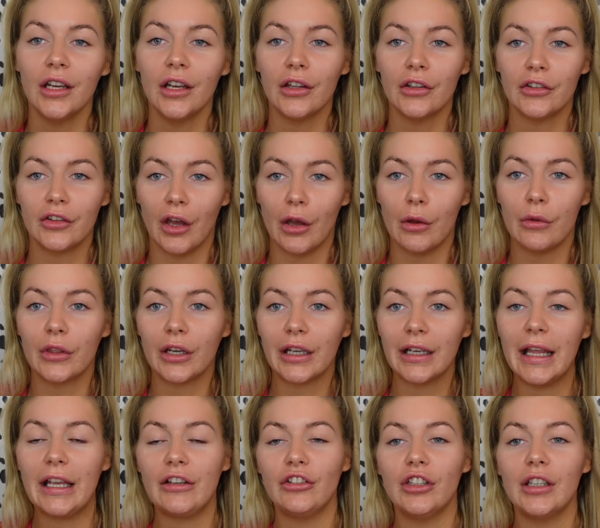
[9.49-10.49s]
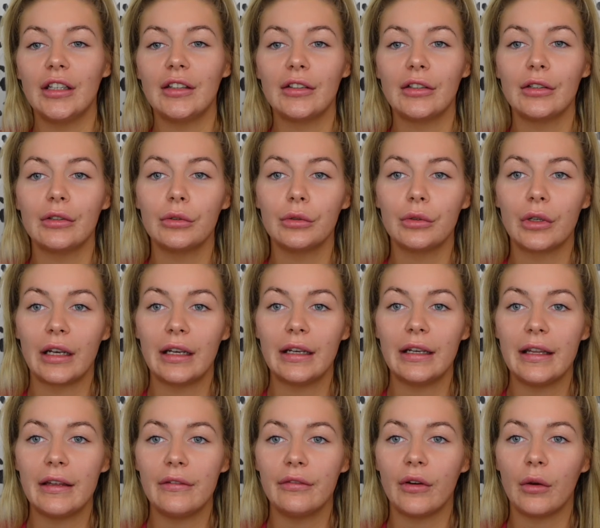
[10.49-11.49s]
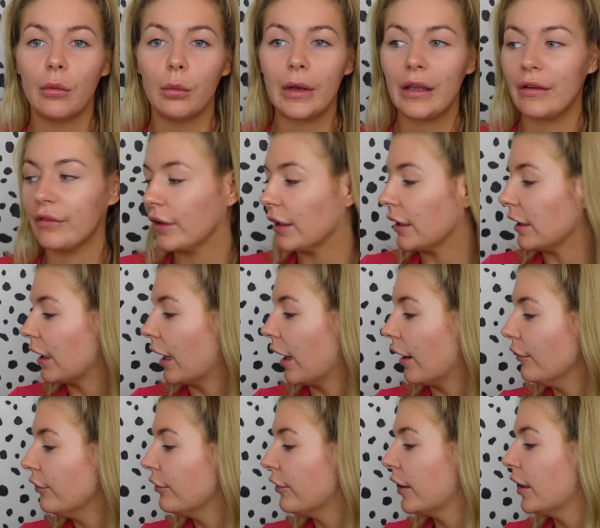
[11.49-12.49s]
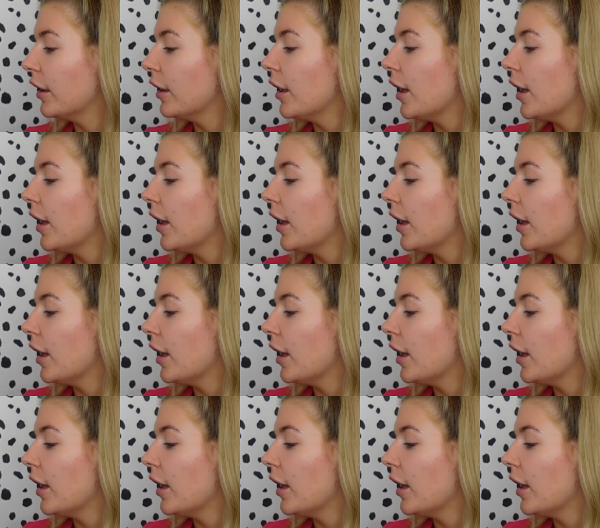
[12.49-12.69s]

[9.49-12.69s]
So the collection is called Live With Love.